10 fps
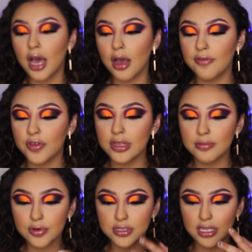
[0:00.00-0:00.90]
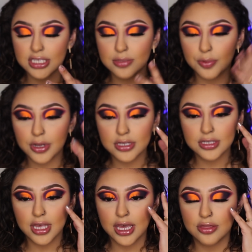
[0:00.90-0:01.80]
I feel like most setting
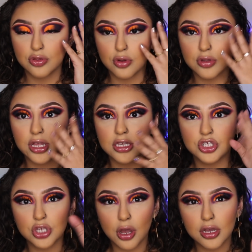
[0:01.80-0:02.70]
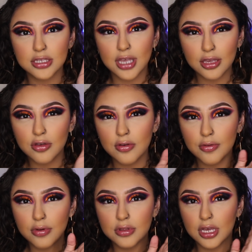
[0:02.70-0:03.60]
sprays like throw like chunks at you,